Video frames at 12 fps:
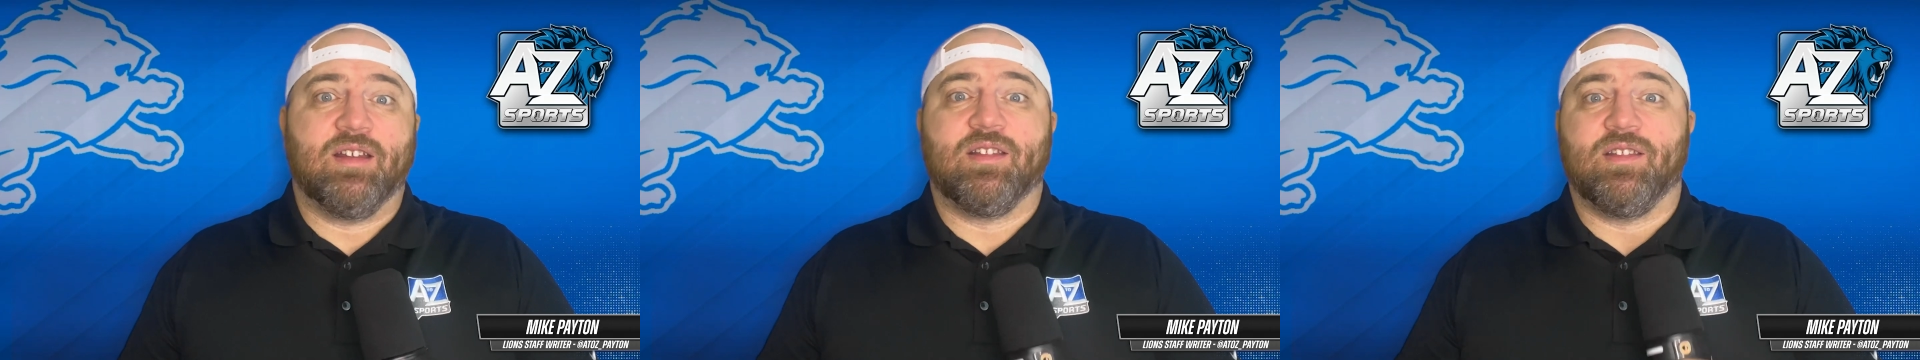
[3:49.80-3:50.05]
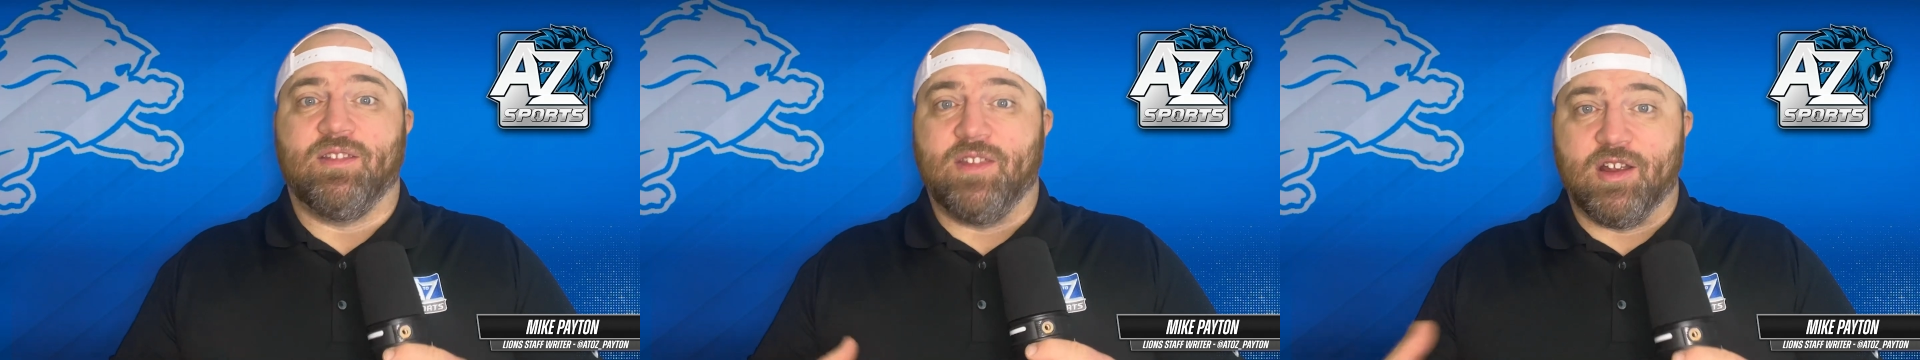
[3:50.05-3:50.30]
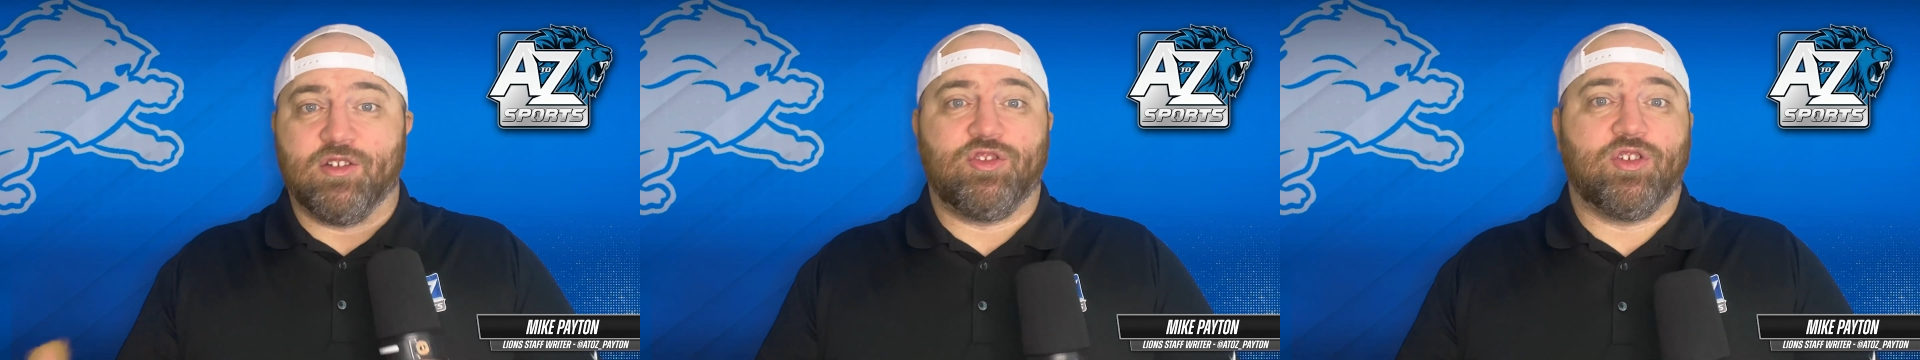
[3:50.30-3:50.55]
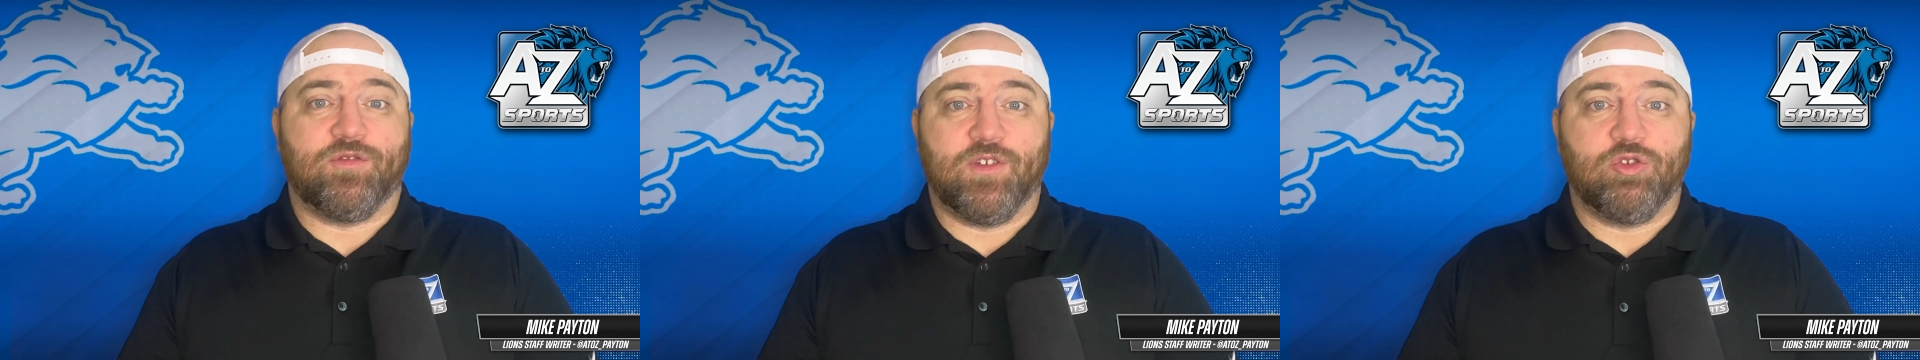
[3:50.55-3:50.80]
There's
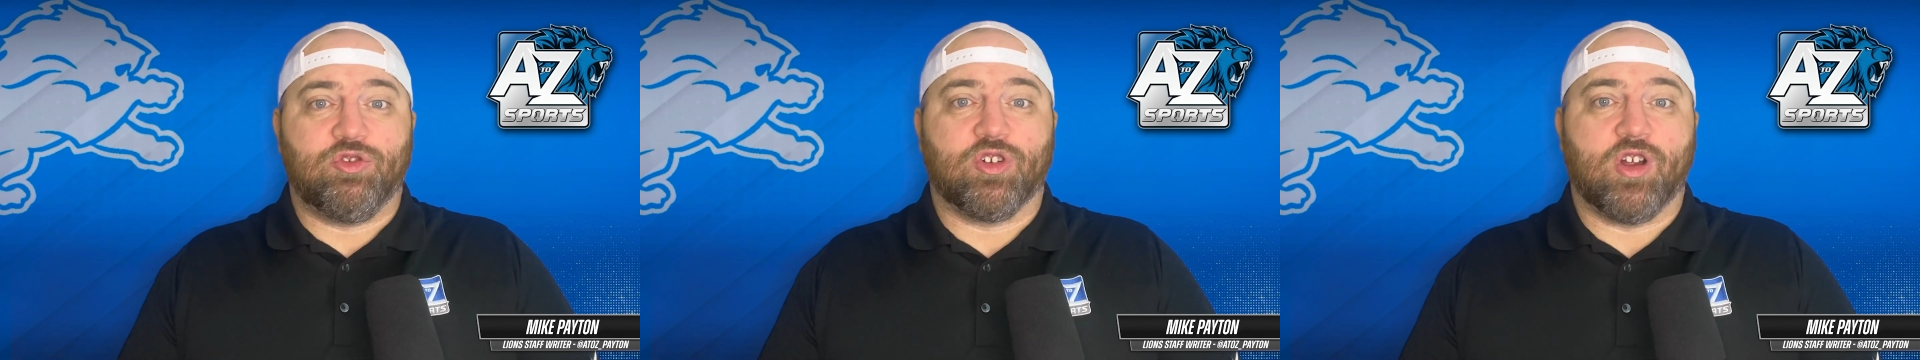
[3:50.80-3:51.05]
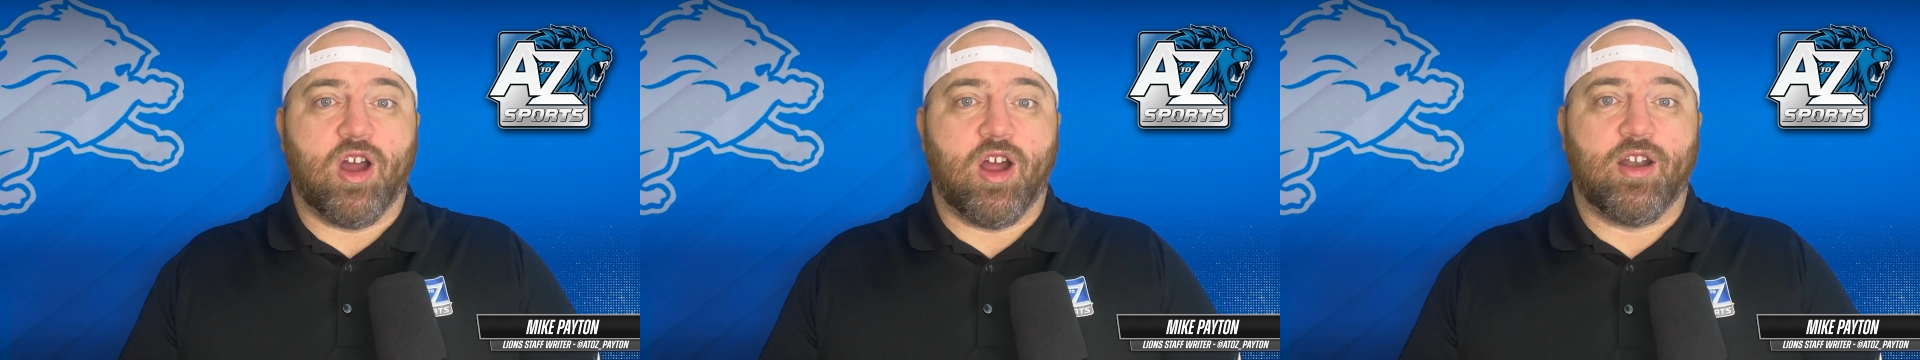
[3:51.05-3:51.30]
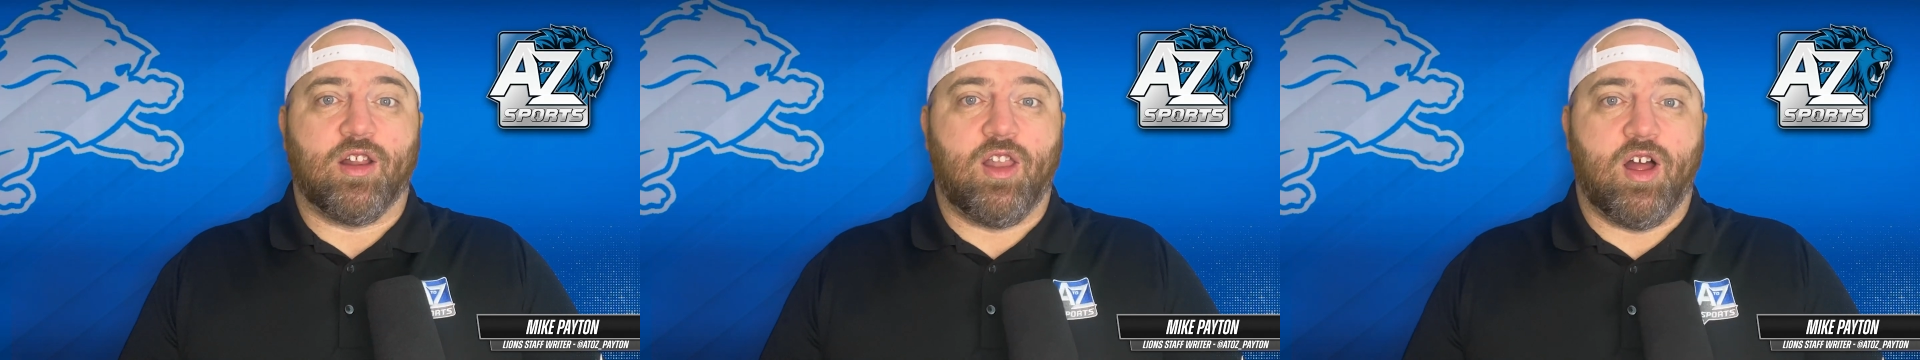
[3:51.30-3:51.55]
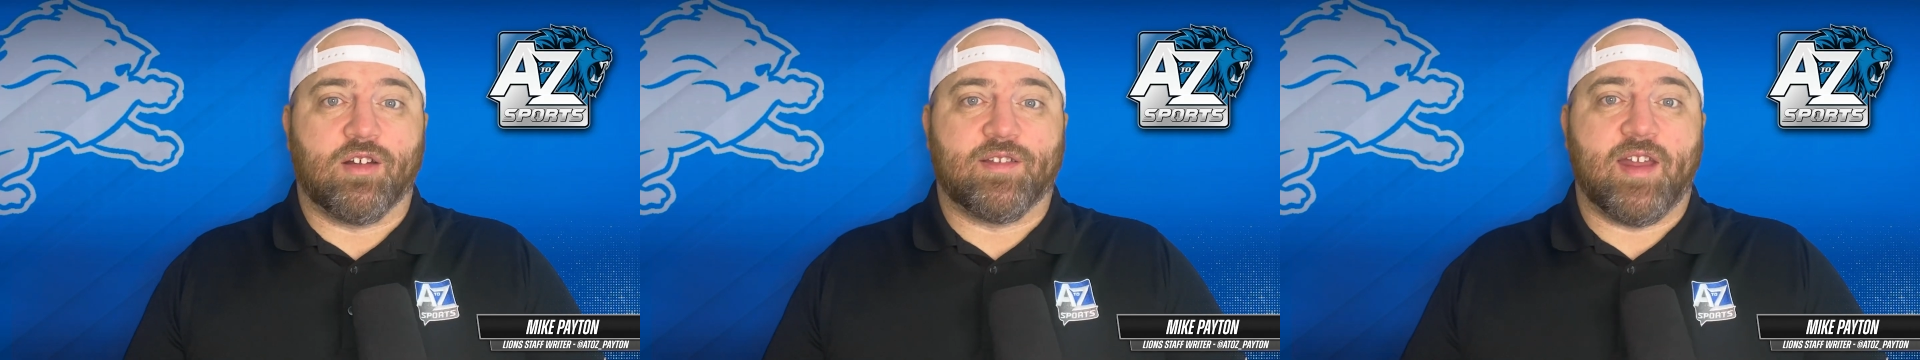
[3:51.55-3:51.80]
your future guard
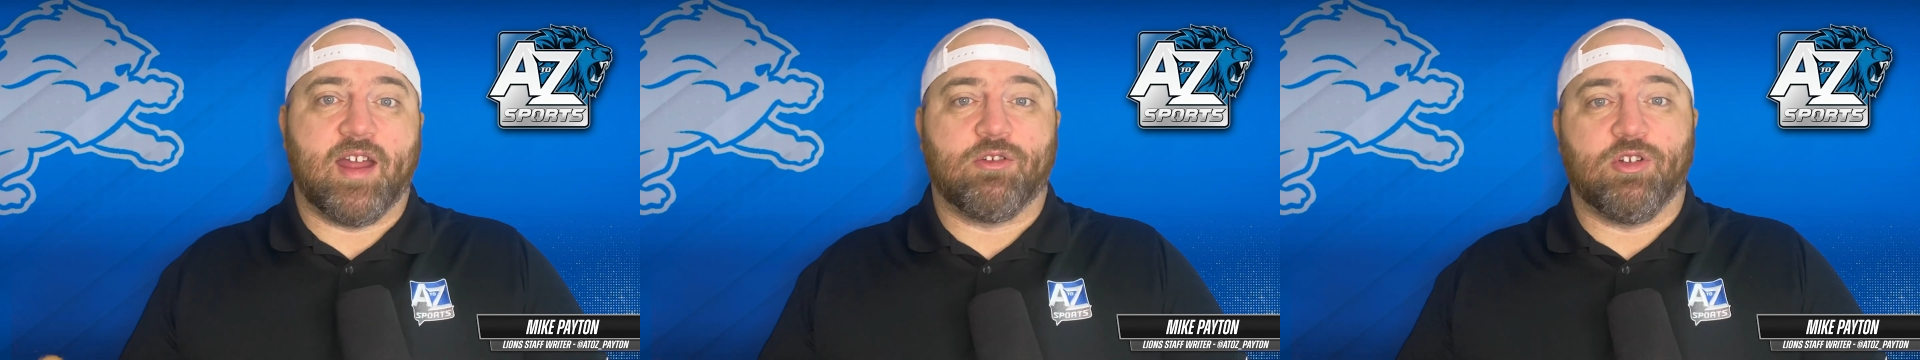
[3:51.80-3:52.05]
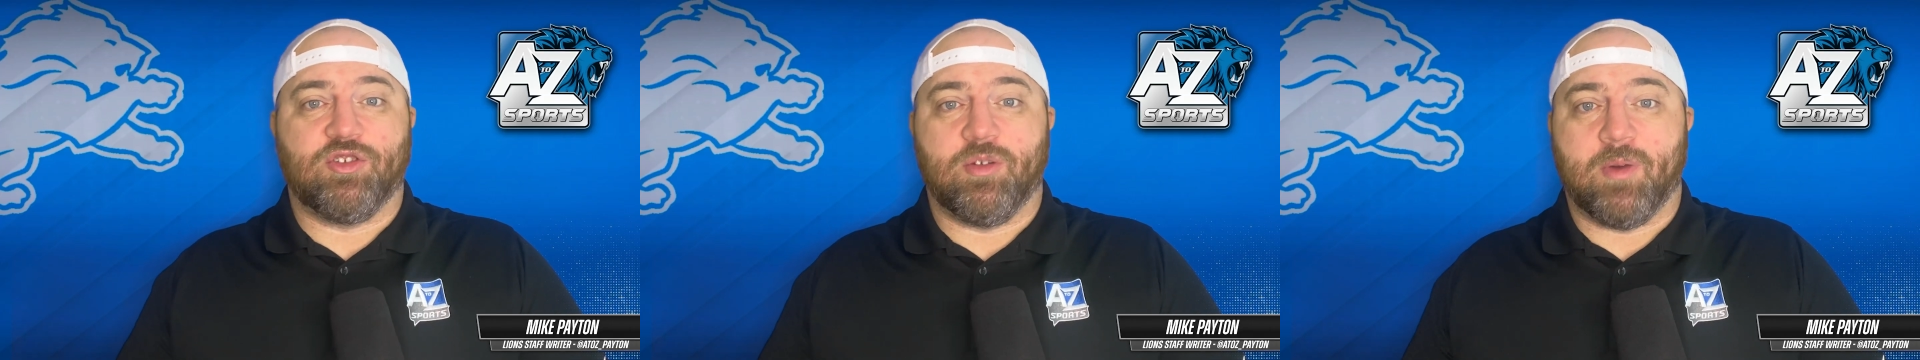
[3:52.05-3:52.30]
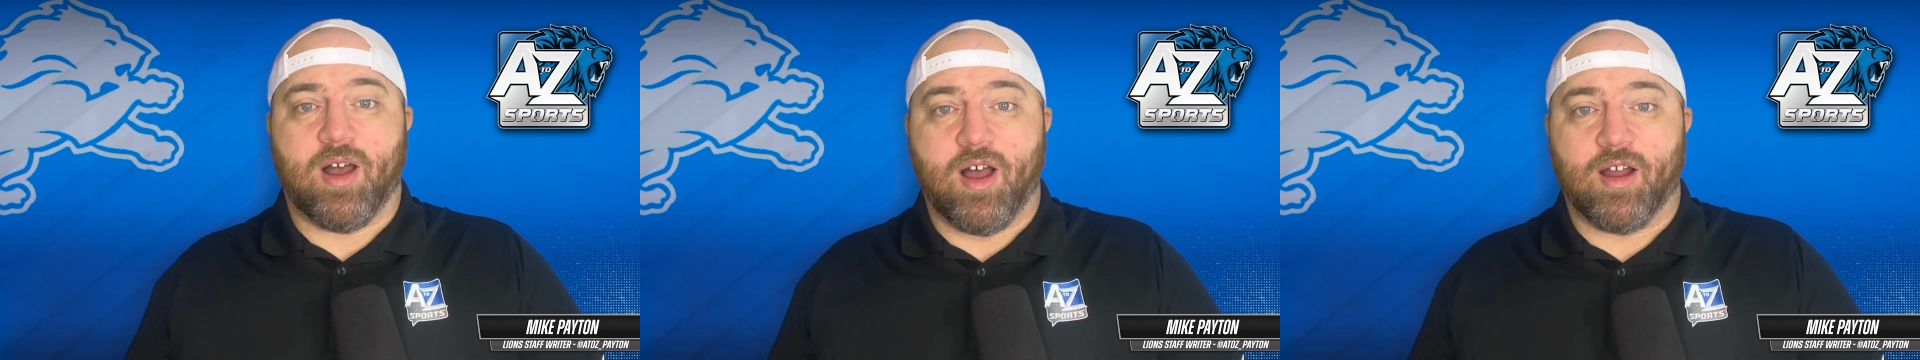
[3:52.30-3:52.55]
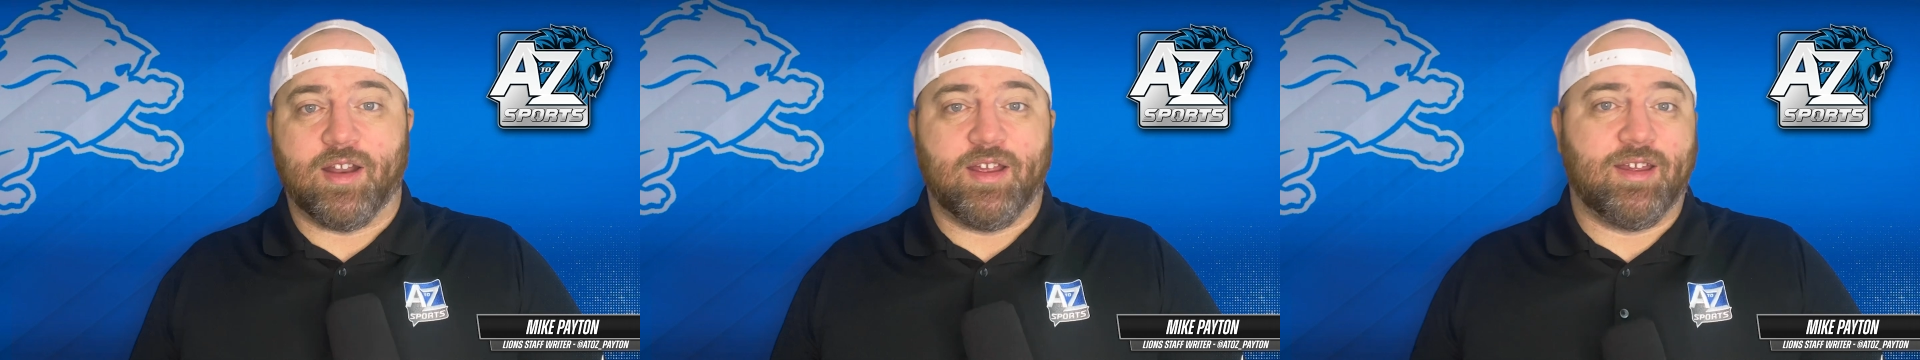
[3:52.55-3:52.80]
alongside Christian
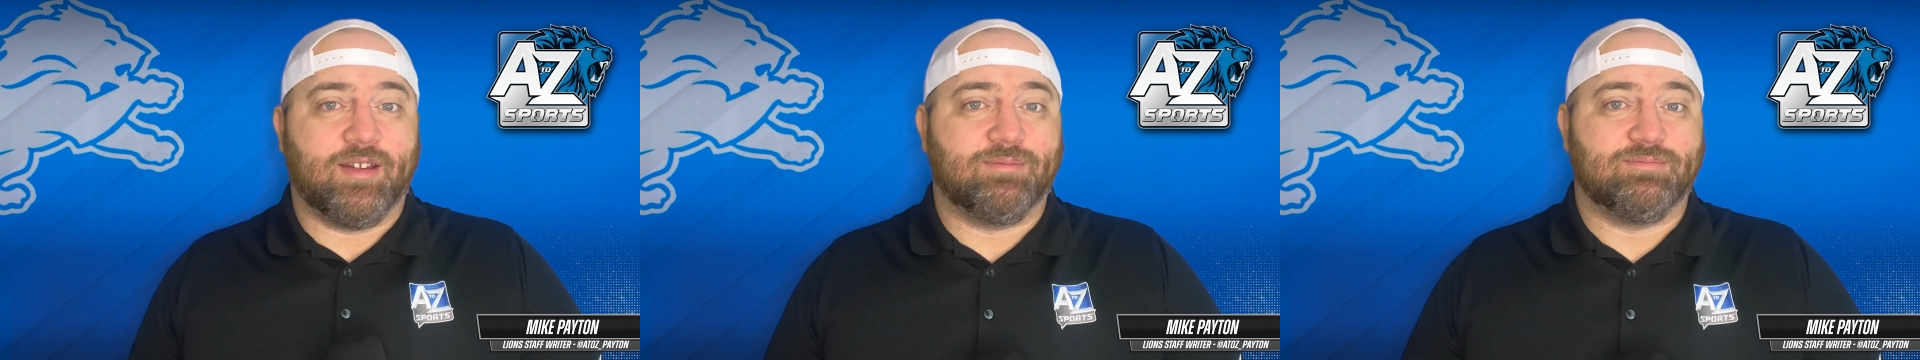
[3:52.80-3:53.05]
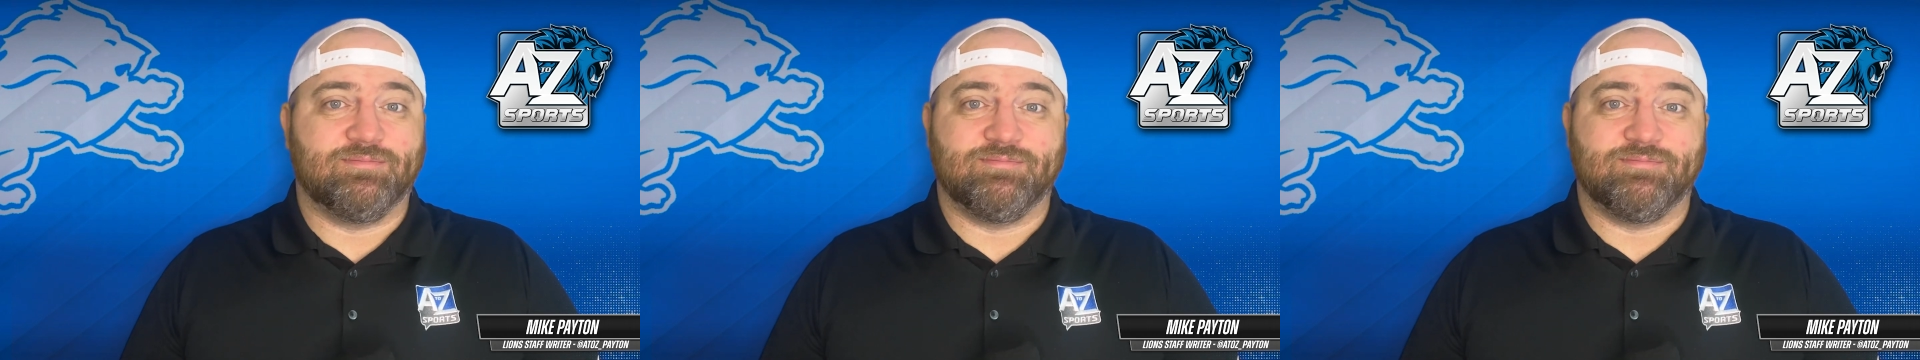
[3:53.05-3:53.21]
Mahogany,